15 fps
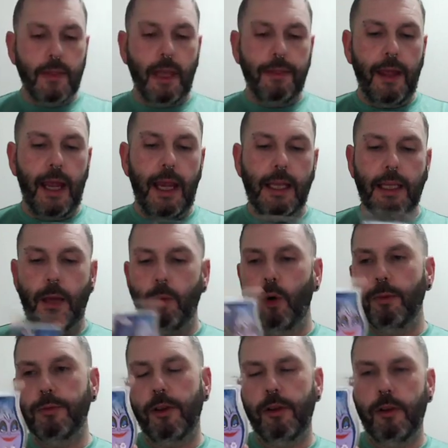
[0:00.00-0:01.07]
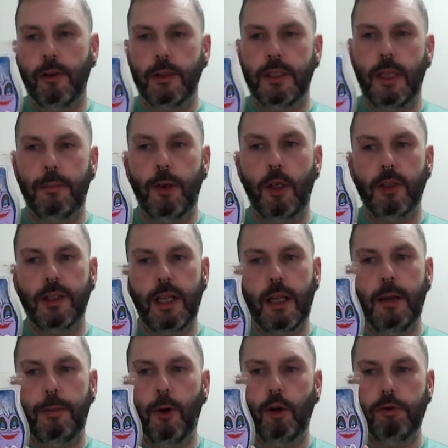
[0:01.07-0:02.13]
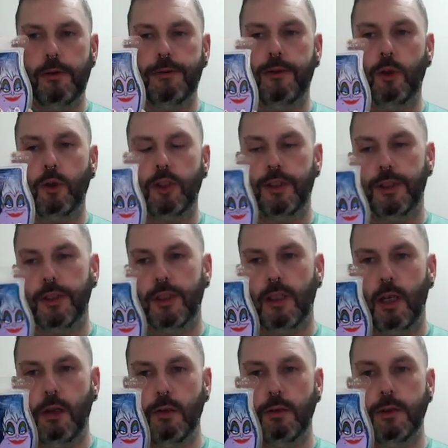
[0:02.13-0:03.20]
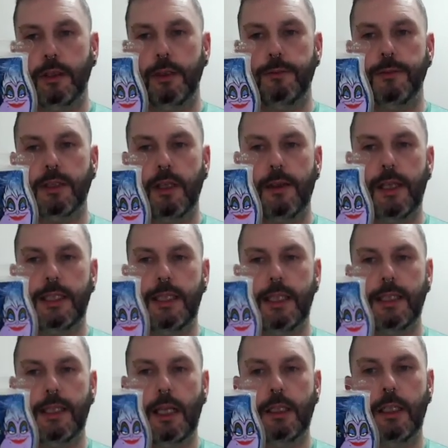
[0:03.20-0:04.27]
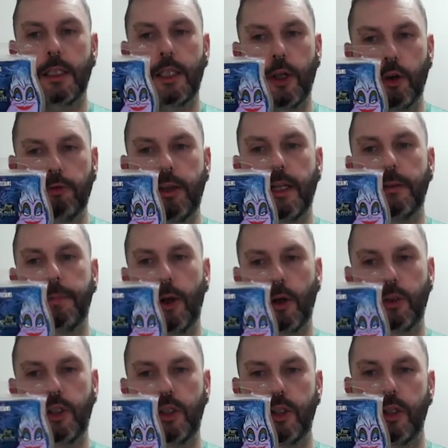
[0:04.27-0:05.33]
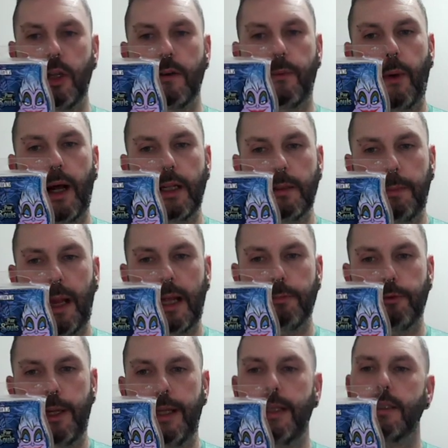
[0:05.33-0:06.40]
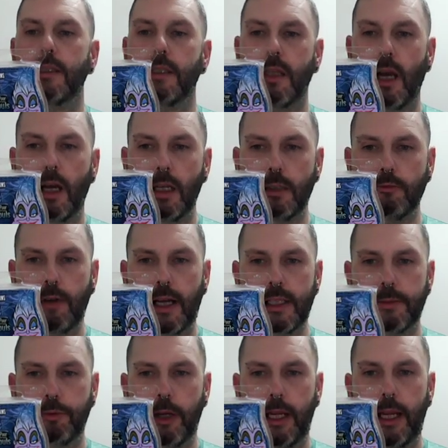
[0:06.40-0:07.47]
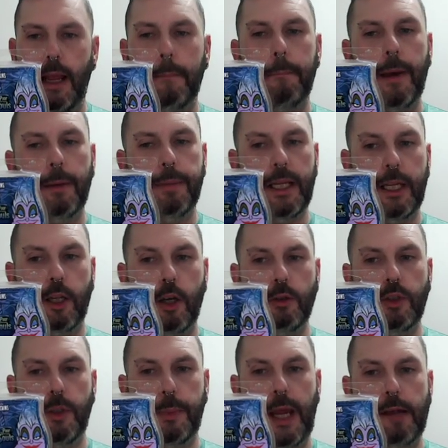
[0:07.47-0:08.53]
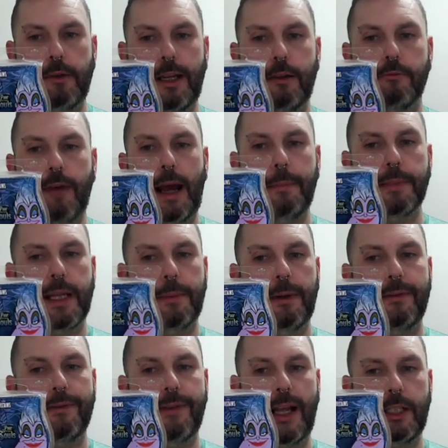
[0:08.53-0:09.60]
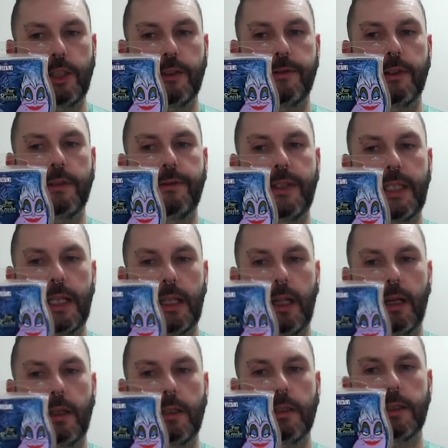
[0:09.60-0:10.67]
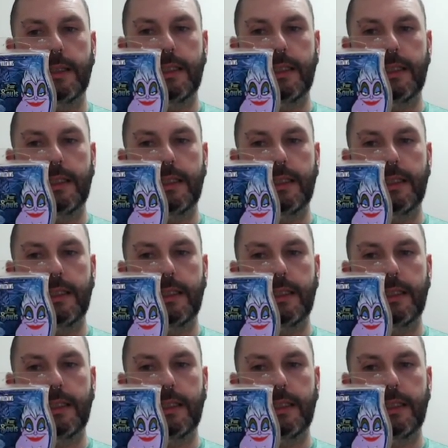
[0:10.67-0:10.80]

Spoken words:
Then I warmed through some Ursula, Poor Unfortunate Souls. So this is an alluring potion of wild blackberry, scarlet raspberry and bubbly goji berry wrapped up in vengeful vanilla